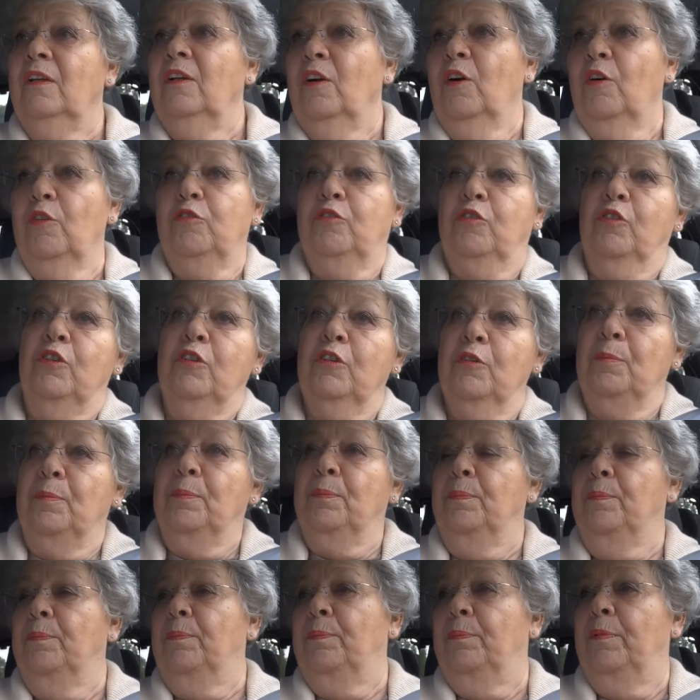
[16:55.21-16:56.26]
Or do you
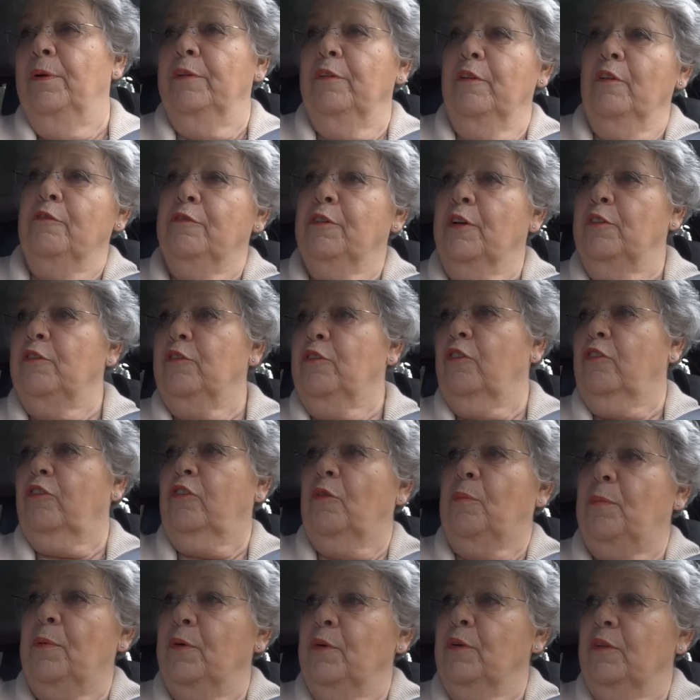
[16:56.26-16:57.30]
put your vote to
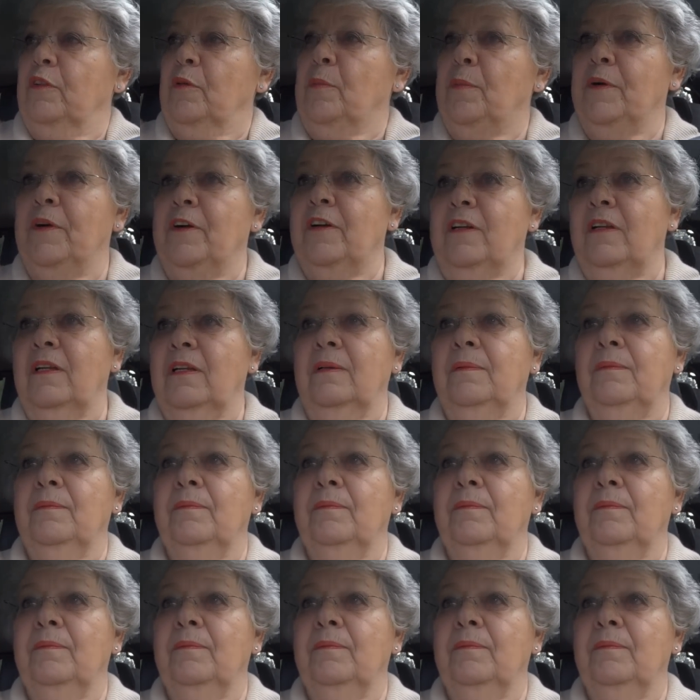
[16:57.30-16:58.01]
support the party?